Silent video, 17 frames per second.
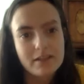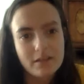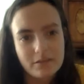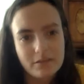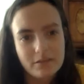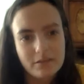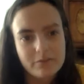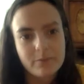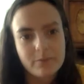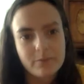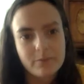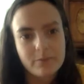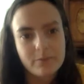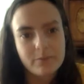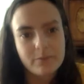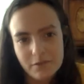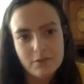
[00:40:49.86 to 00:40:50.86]
of bus
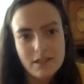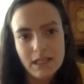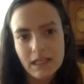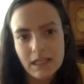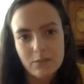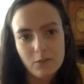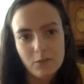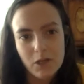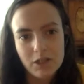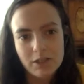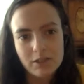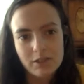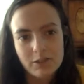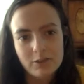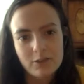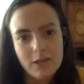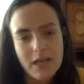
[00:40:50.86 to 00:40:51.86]
routes like in
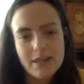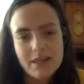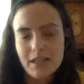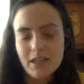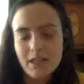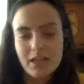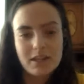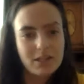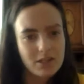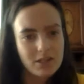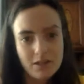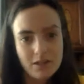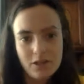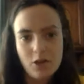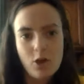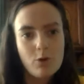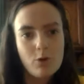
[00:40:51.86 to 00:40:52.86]
Waterloo, and then there's a
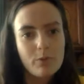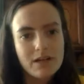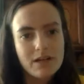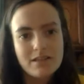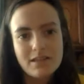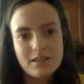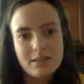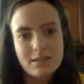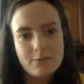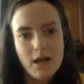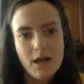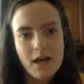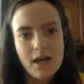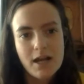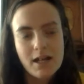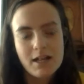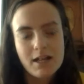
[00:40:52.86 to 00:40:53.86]
go bus as
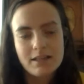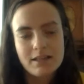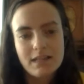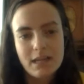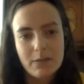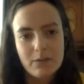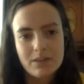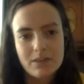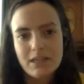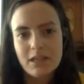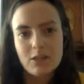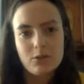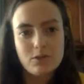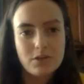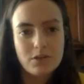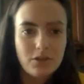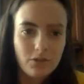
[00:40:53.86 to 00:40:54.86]
well that will take you
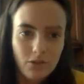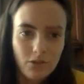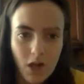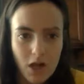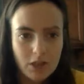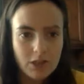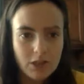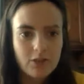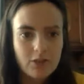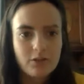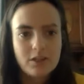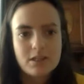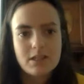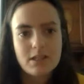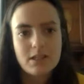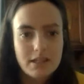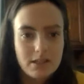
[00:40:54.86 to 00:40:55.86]
to Toronto and
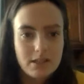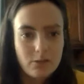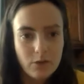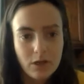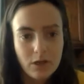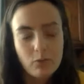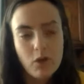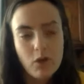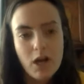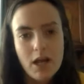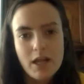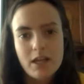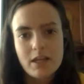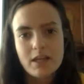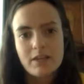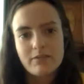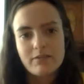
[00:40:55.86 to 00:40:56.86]
to like Square
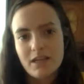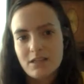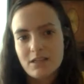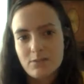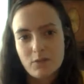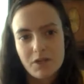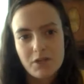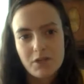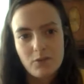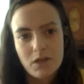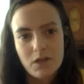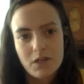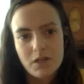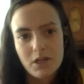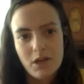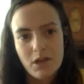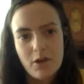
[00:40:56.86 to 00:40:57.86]
One if that's where you want to
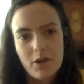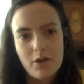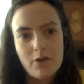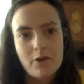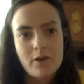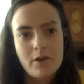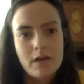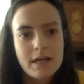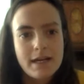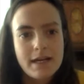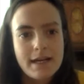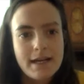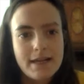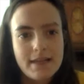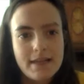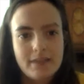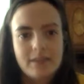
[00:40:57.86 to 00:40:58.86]
go.
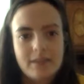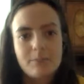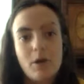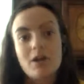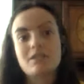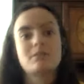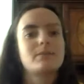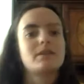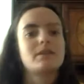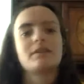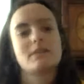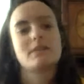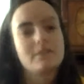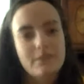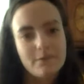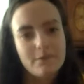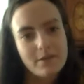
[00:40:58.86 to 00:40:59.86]
And then the possibilities
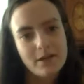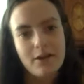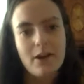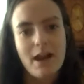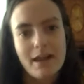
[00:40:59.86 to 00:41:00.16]
from there are